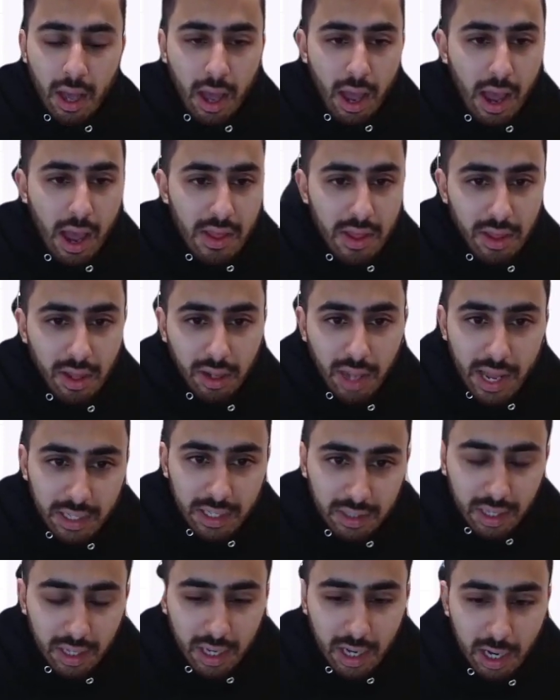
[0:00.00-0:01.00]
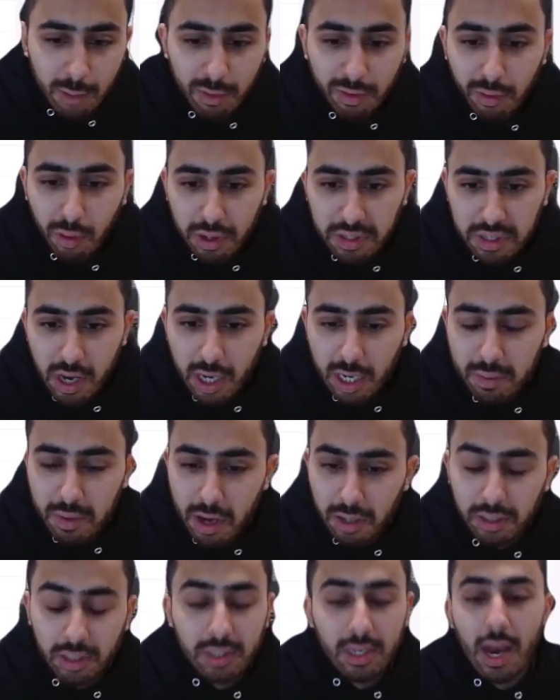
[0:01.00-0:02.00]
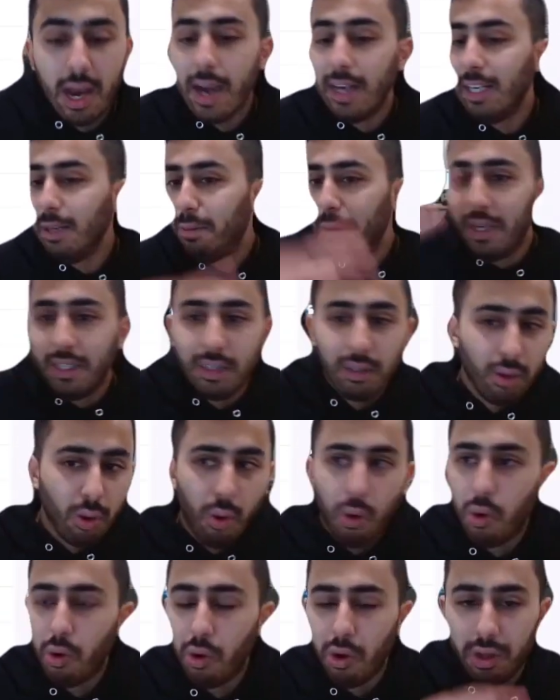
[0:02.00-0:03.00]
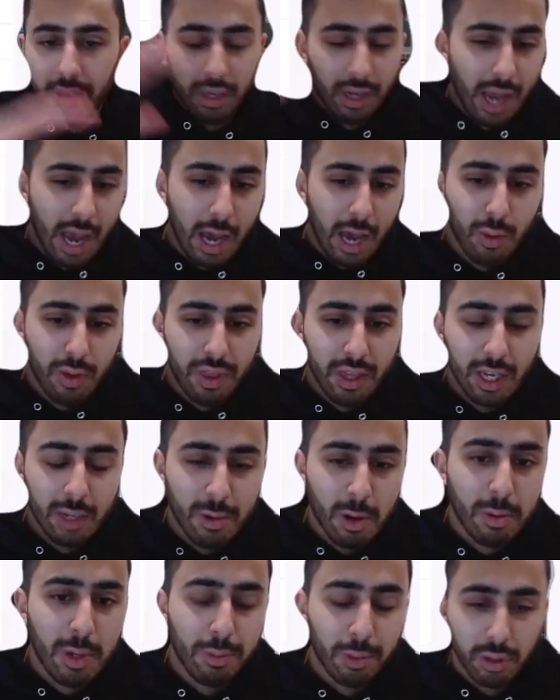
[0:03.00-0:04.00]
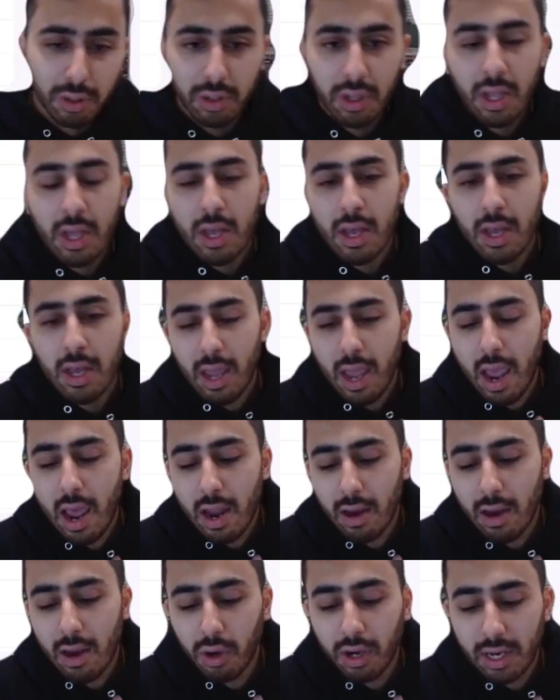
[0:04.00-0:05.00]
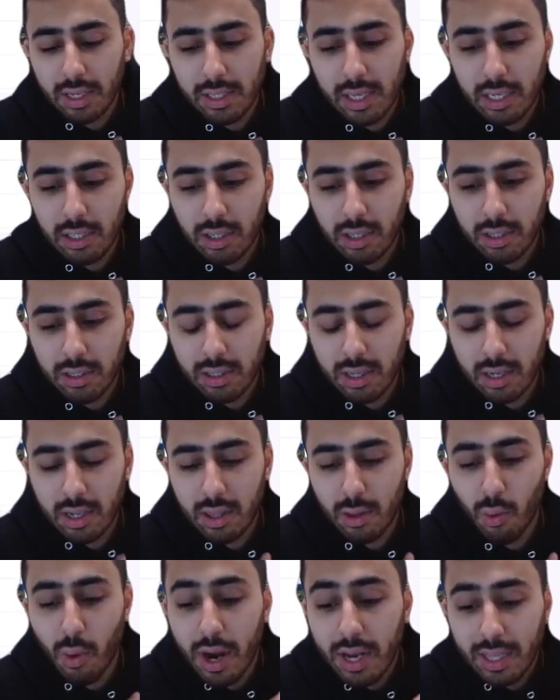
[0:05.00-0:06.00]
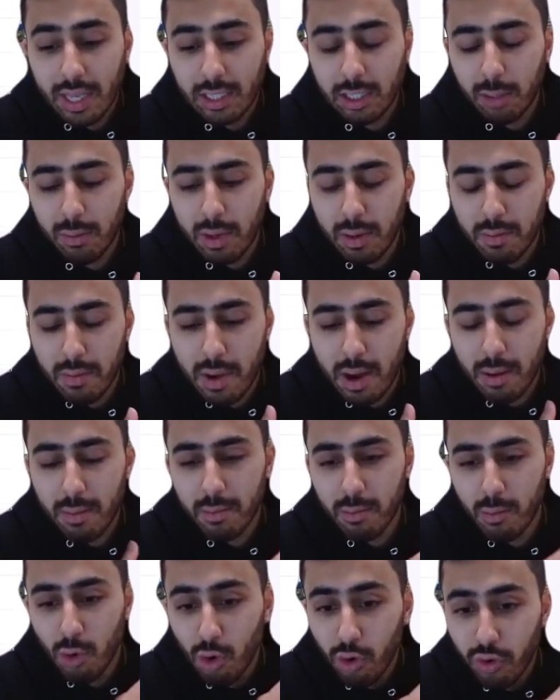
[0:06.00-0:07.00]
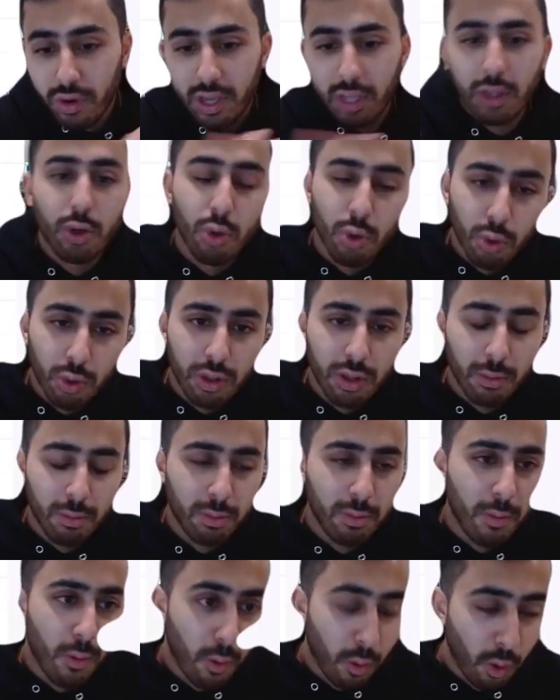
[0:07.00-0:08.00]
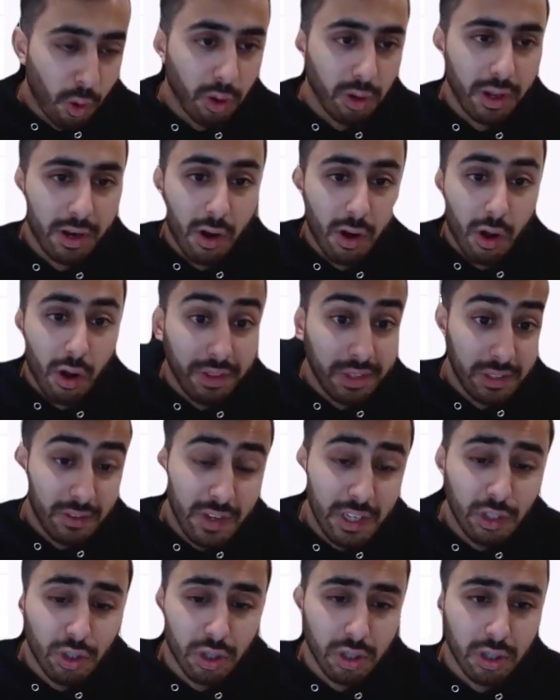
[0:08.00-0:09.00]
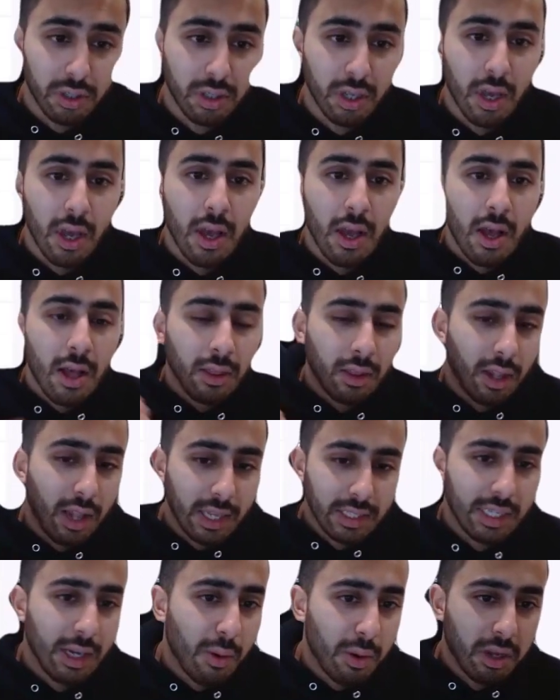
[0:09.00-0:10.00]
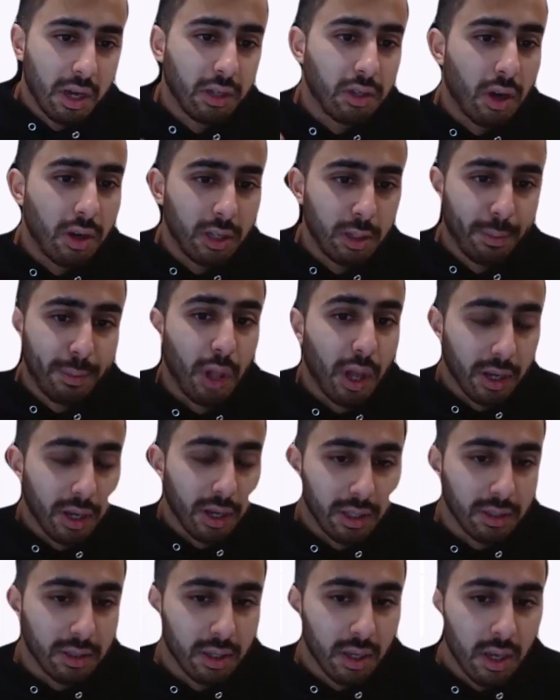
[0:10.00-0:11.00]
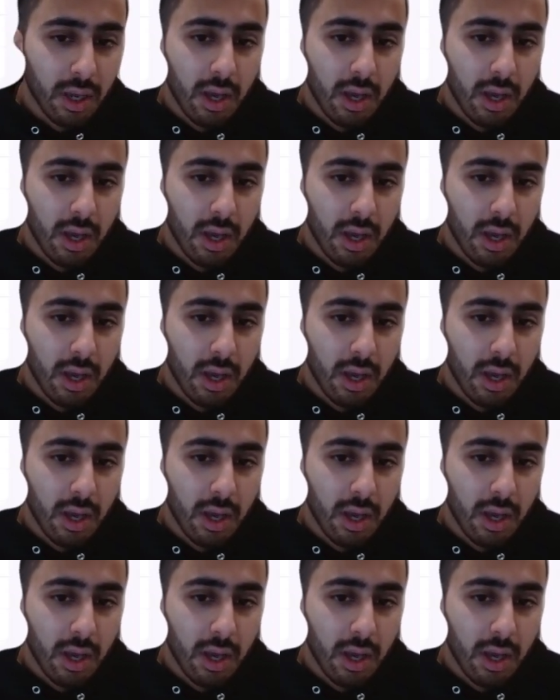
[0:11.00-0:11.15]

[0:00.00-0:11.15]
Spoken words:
And then the last thing here before I talk about just IDPs as a whole and like how do we think about people and organizations and the way they should be moving through the portal and all these features, the last thing I want to touch on is plugins.